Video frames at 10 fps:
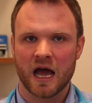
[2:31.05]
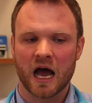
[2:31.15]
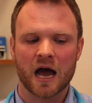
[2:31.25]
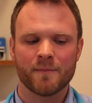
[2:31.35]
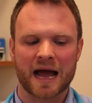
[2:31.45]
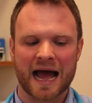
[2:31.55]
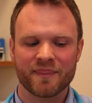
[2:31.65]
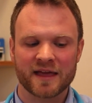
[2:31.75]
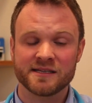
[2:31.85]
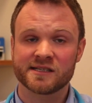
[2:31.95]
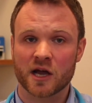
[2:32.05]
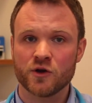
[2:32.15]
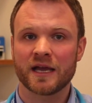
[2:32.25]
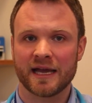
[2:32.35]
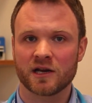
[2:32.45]
and they
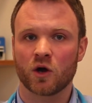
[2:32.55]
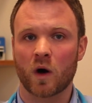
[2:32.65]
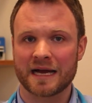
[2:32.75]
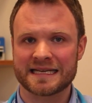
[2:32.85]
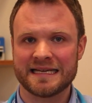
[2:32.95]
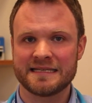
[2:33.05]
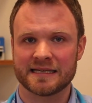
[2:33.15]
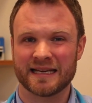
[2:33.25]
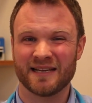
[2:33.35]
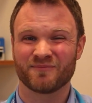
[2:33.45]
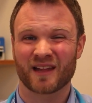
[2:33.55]
soak in quite easily.